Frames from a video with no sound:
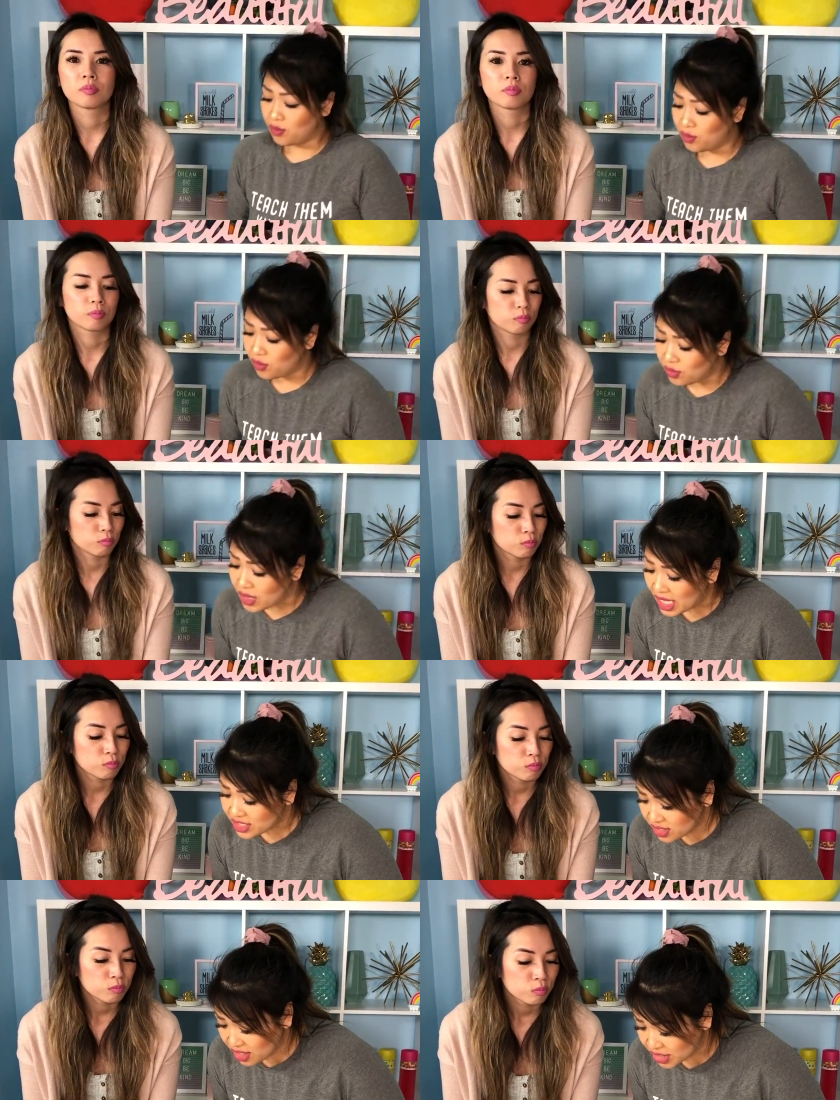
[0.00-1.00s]
Speaker 1: Oh,
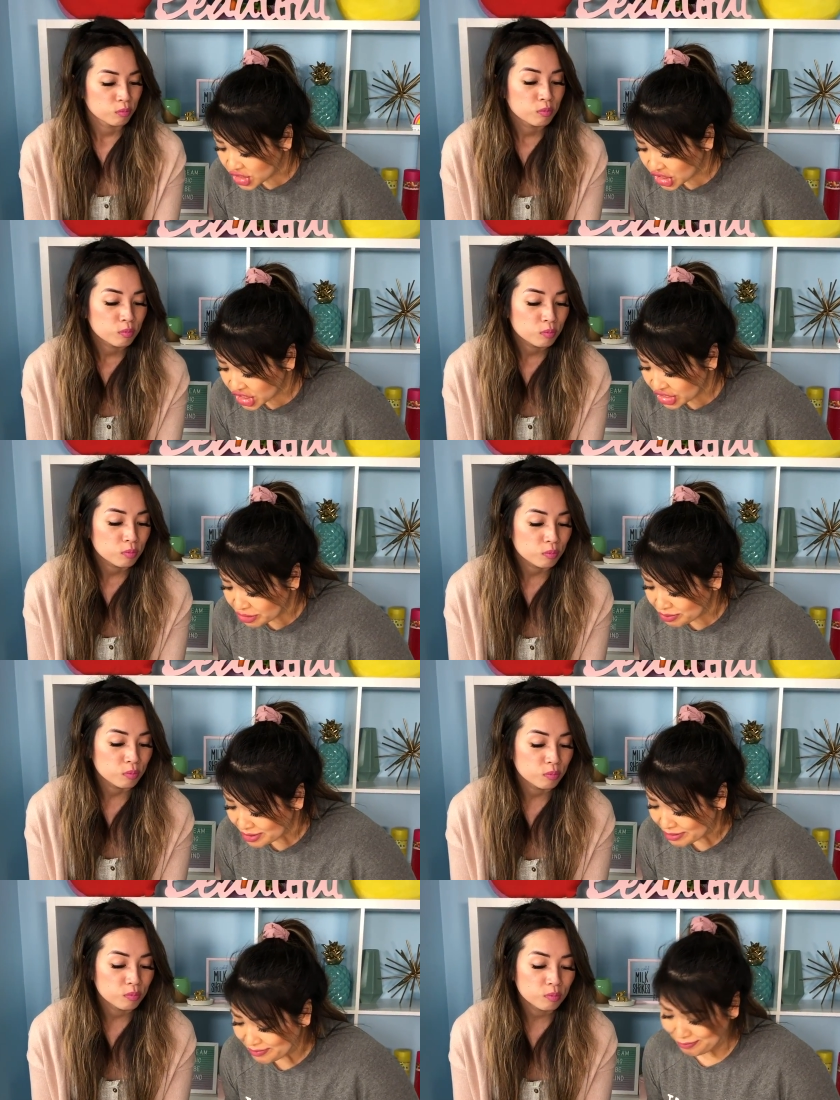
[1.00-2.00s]
that's a lot of
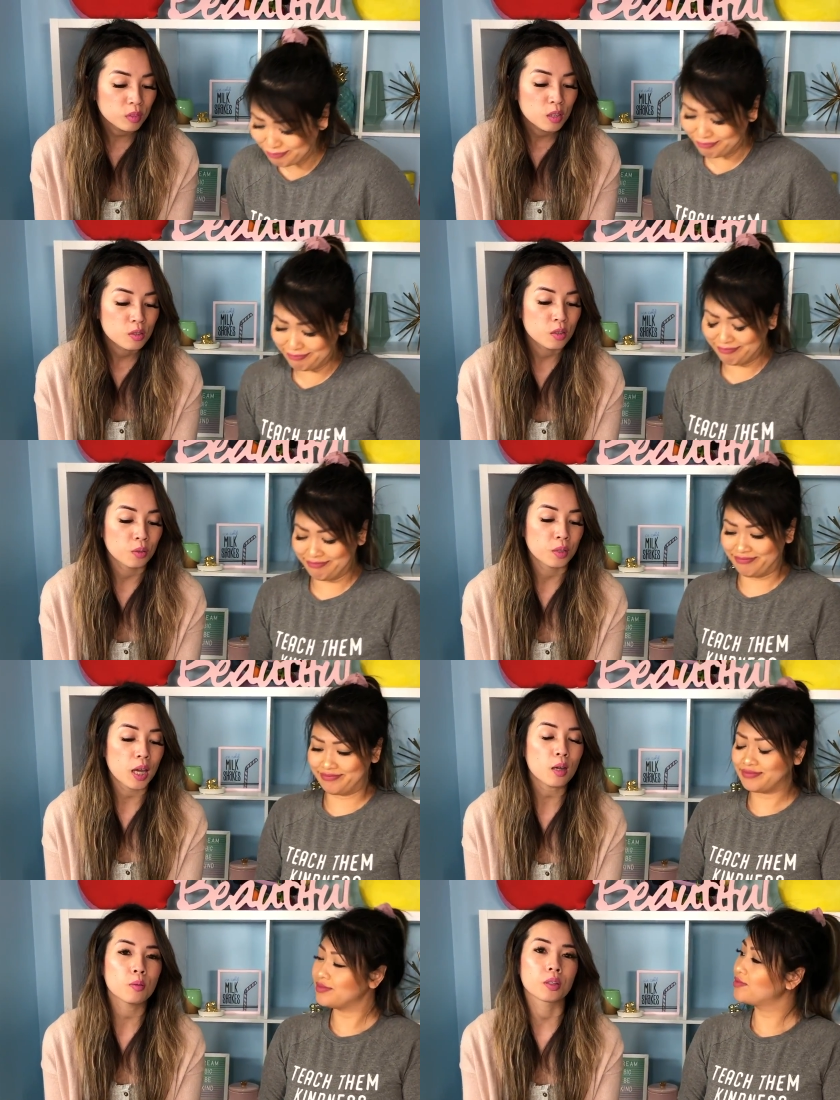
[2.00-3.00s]
Speaker 2: germs. Mm -hmm. mm. So
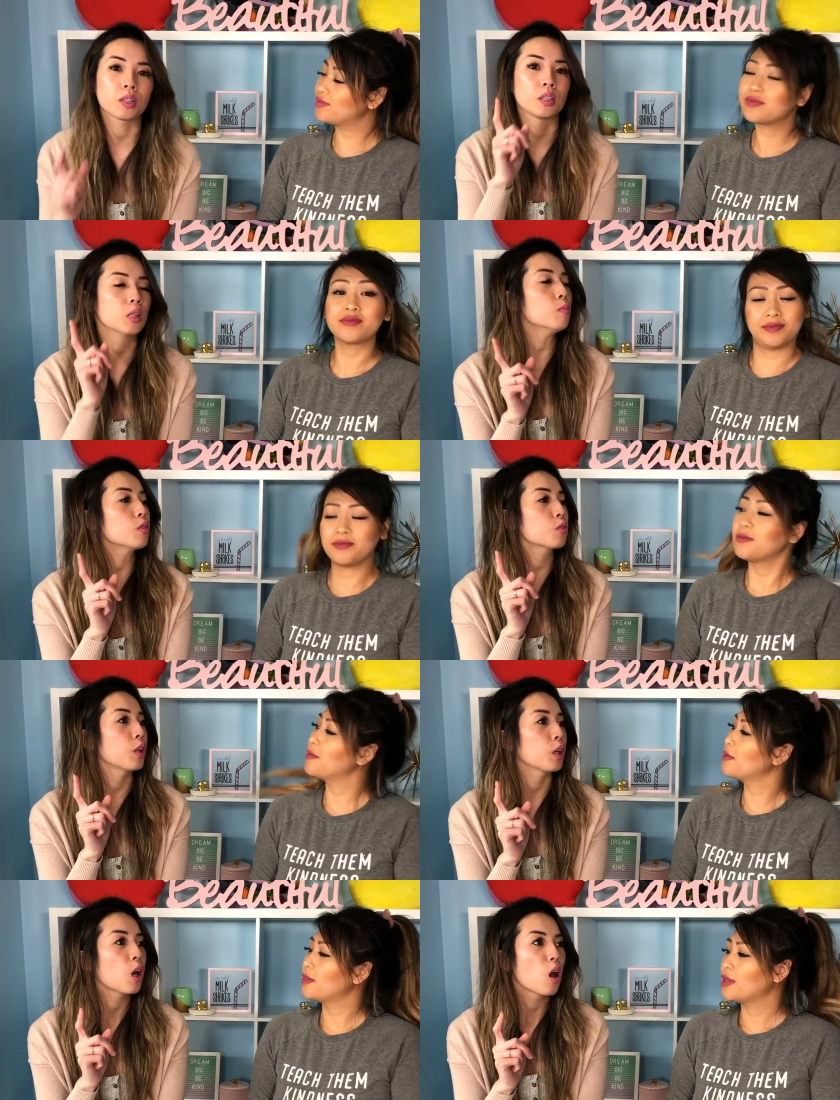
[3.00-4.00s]
now we're gonna
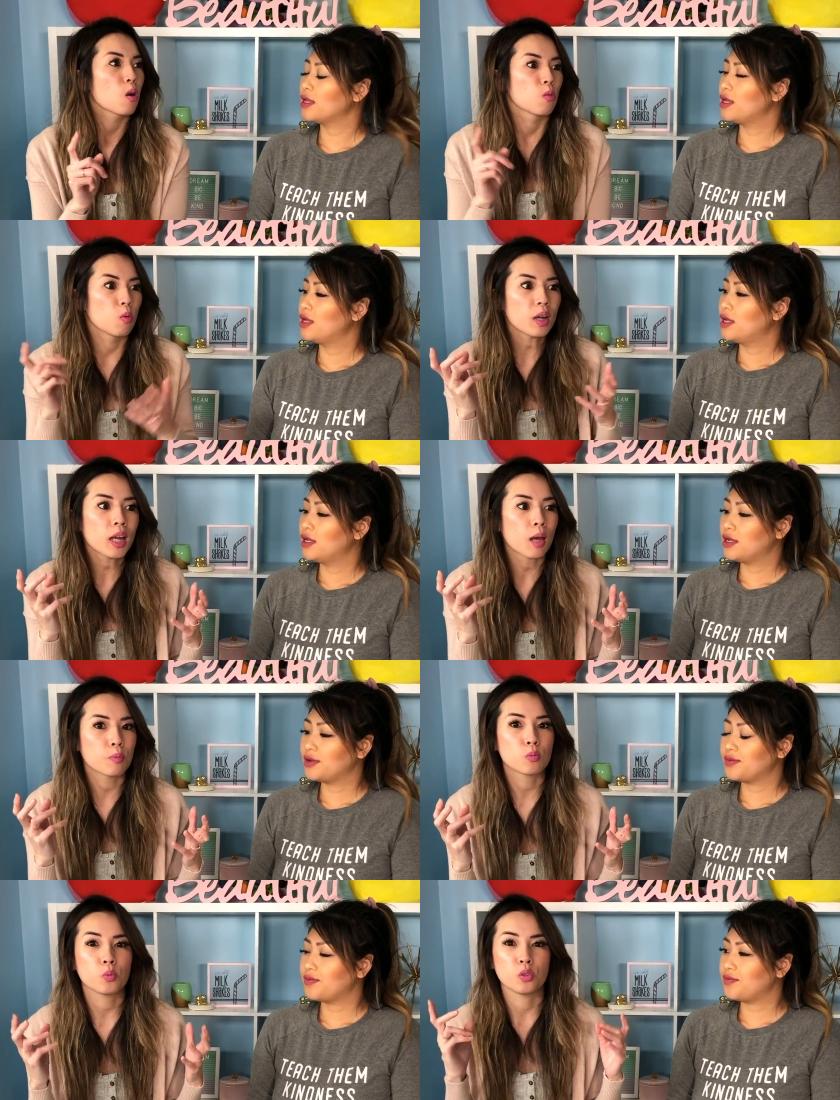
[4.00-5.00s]
demonstrate what
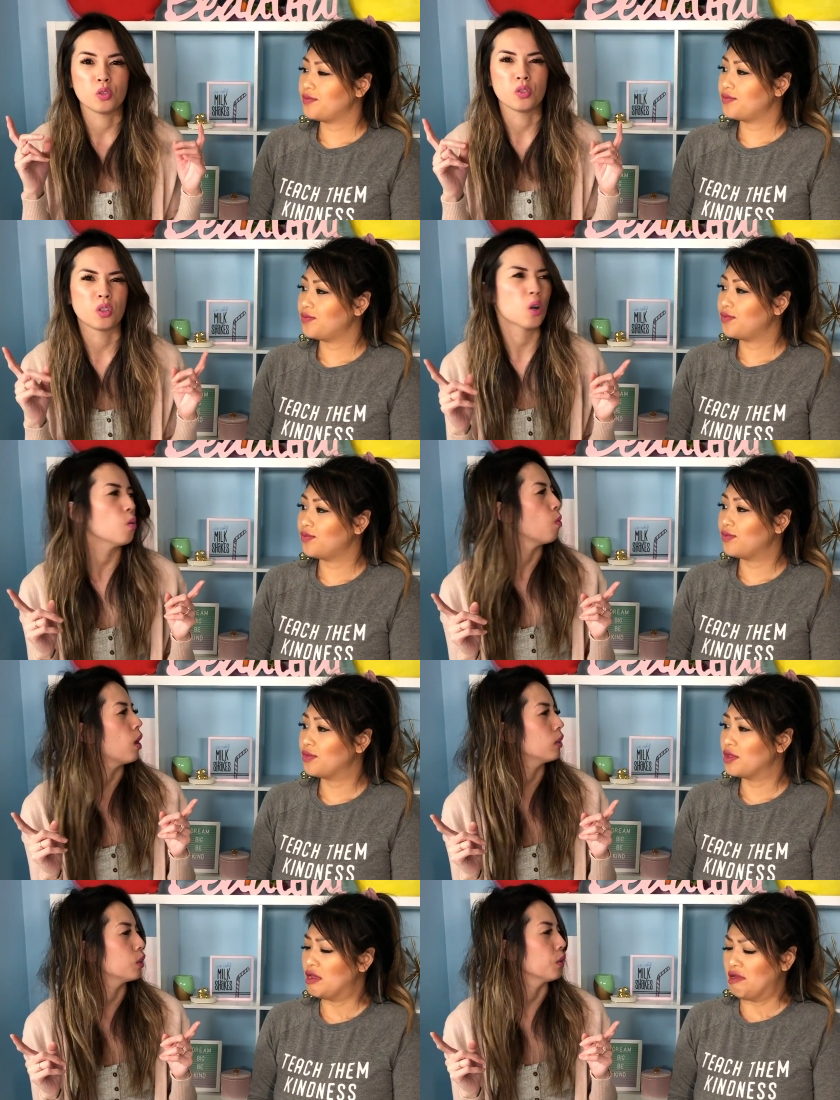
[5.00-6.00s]
happens when you don't
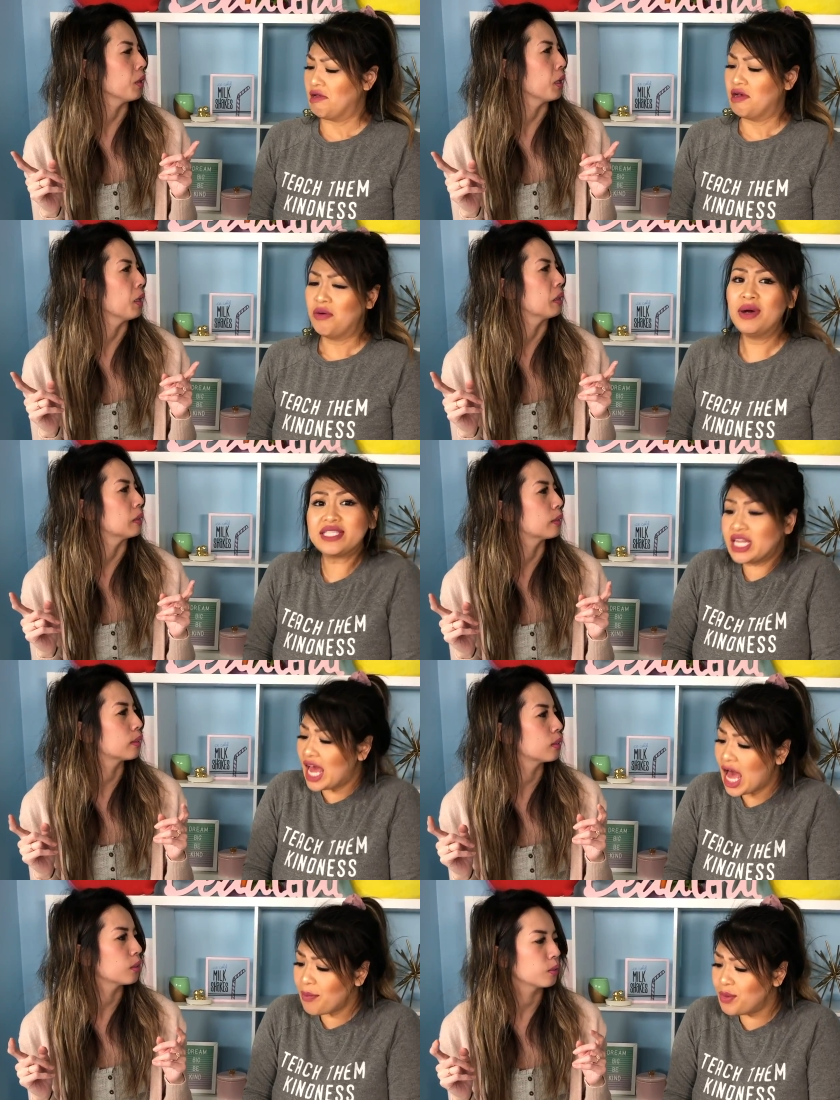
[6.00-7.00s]
wash your hands. What's
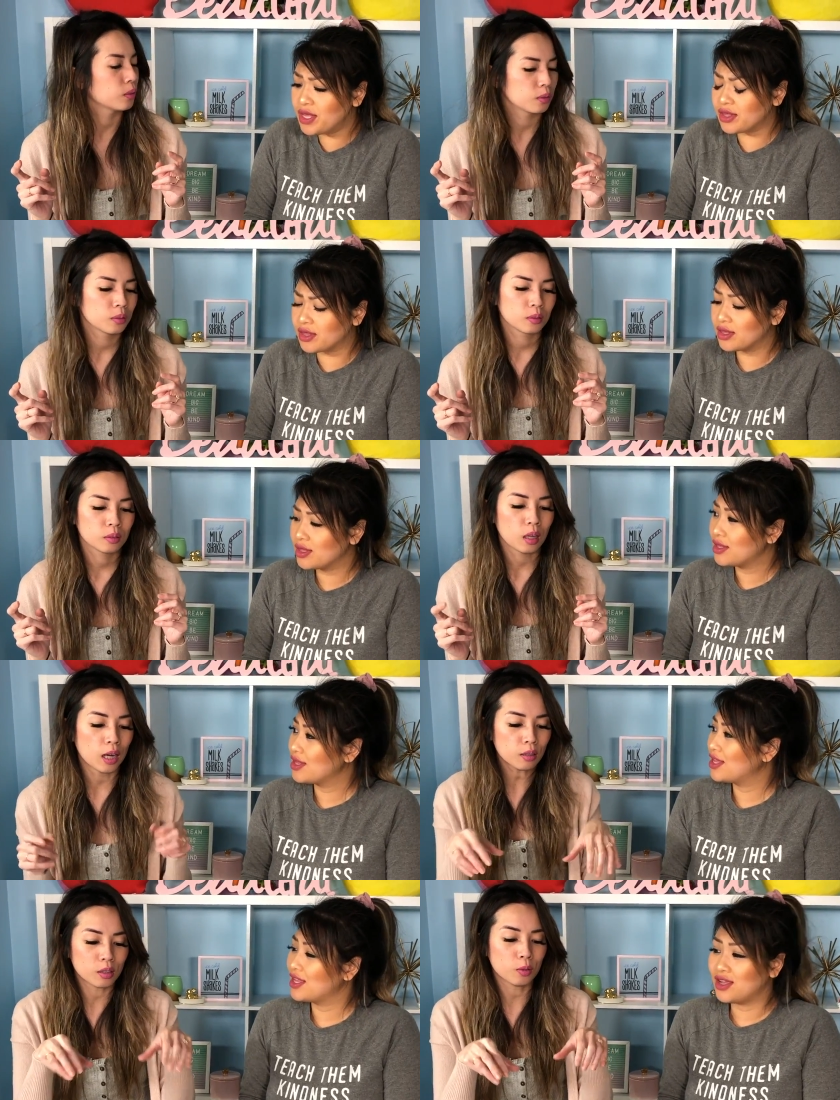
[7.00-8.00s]
gonna happen?
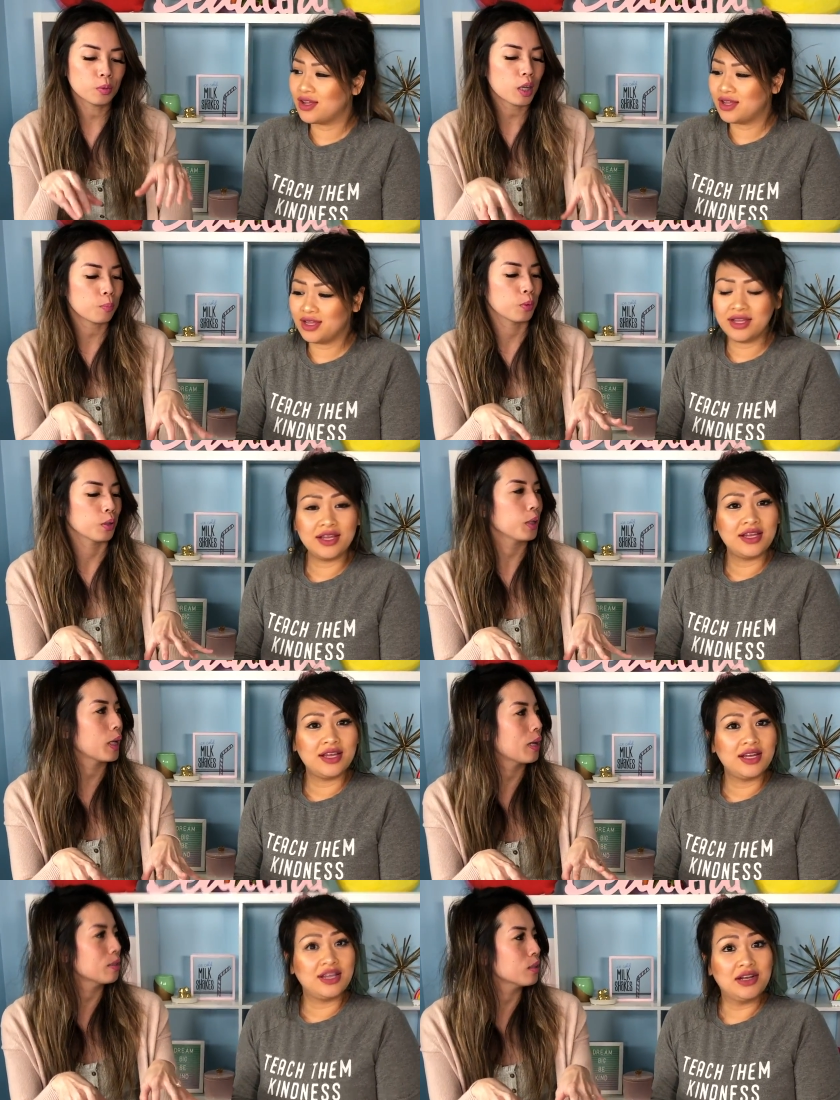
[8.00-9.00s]
I don't know, we gotta put
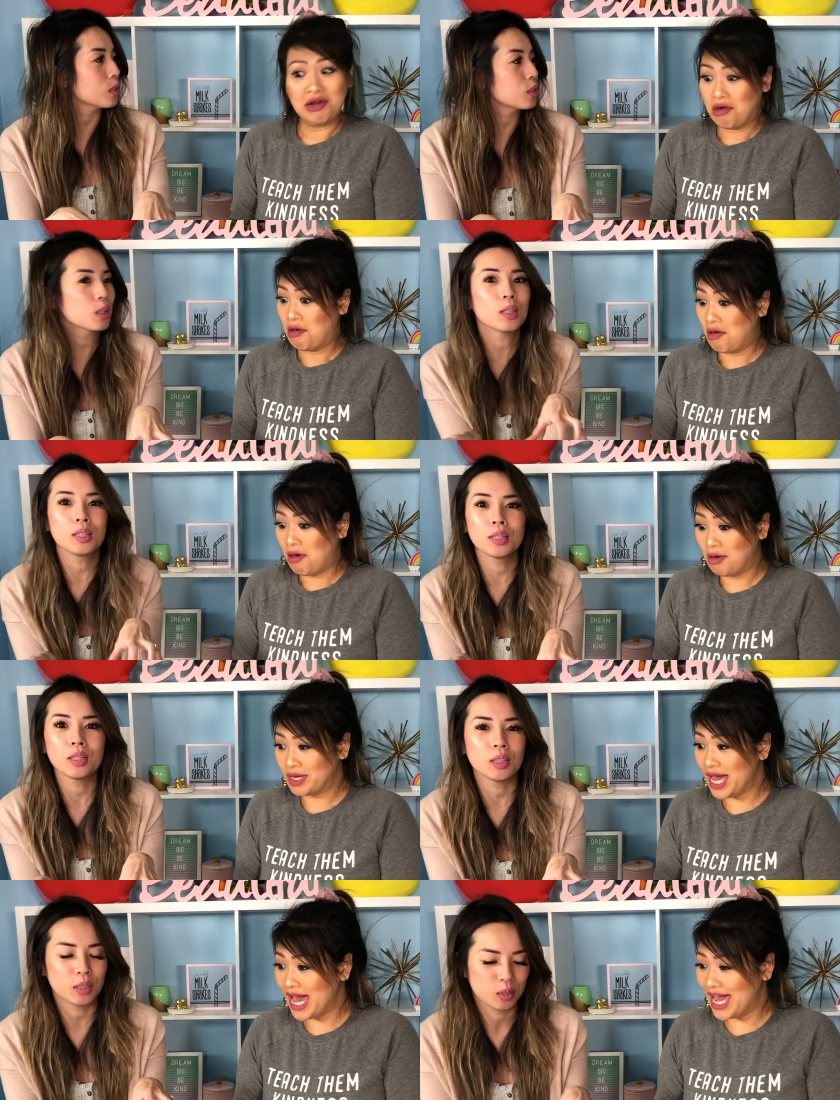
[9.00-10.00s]
our hands in disease.
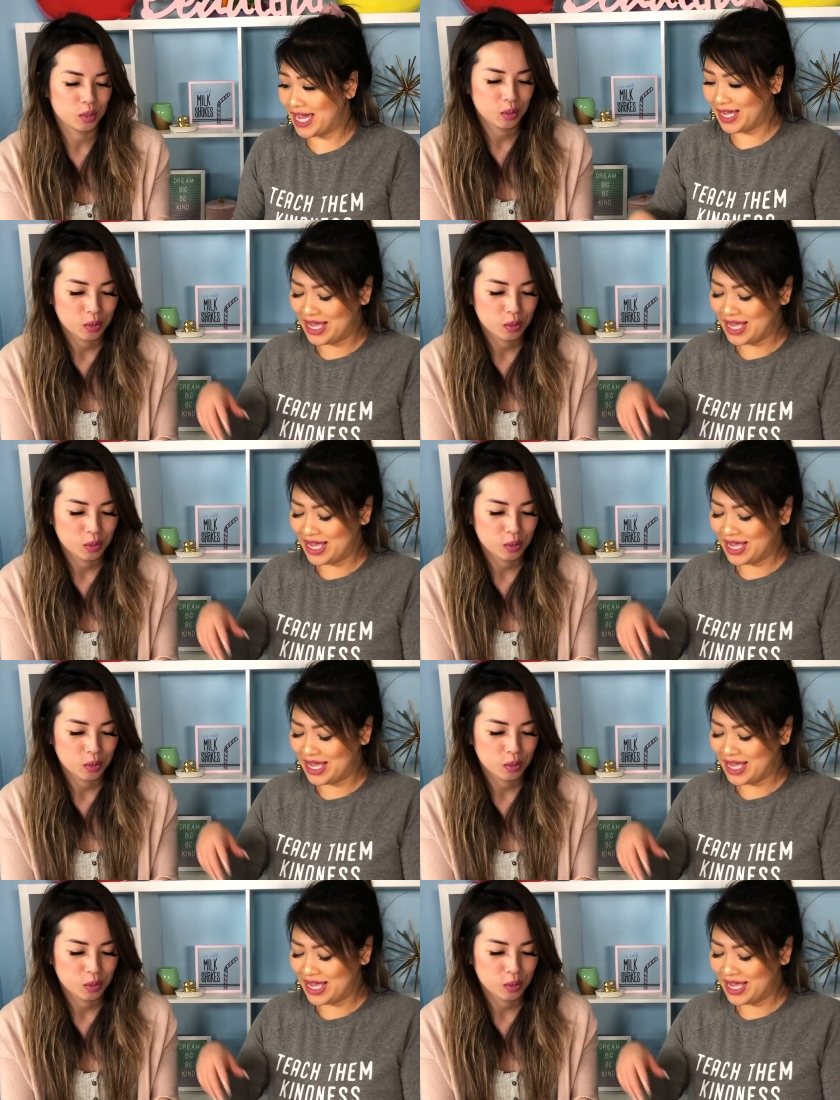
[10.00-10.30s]
Okay,